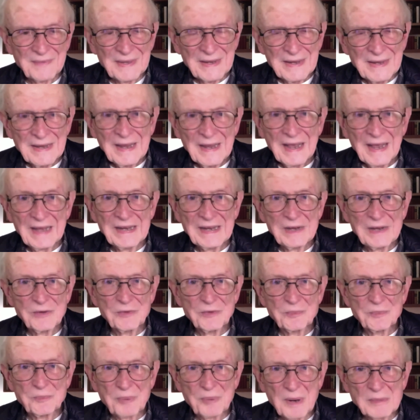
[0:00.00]
And he was
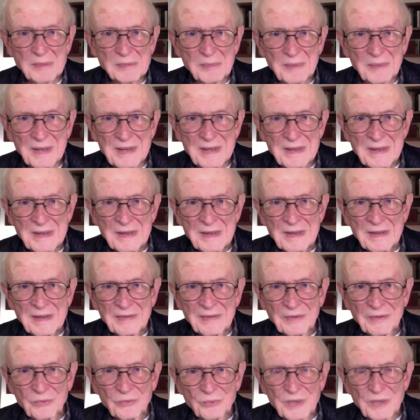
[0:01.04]
probably
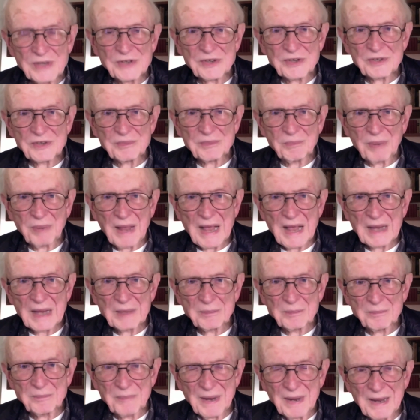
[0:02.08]
the richest Black
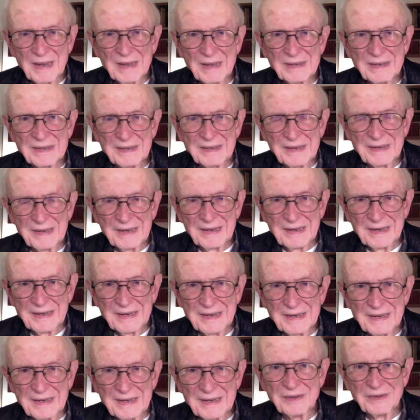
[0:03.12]
man
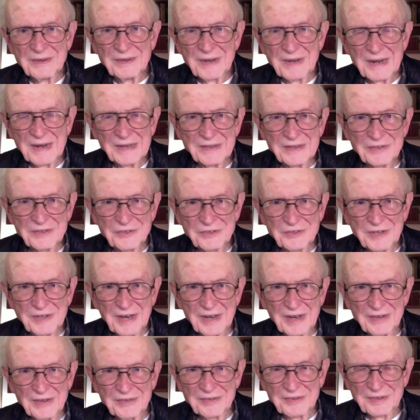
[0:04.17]
in the United
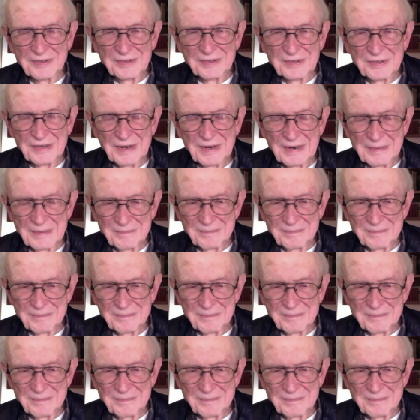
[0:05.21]
States at the time.